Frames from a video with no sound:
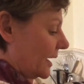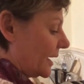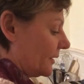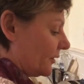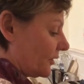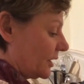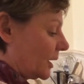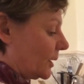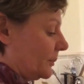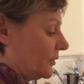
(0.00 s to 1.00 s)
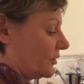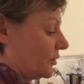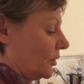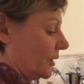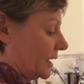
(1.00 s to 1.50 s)
and now I'm
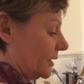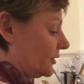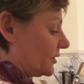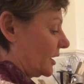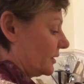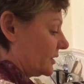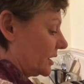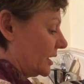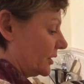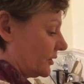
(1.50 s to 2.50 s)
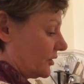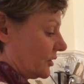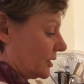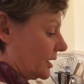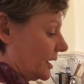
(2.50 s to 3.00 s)
stirring it until it
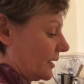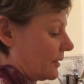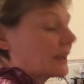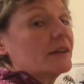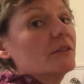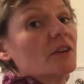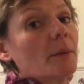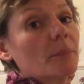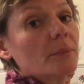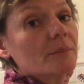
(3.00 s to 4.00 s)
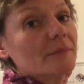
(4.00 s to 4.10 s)
um, thickens up.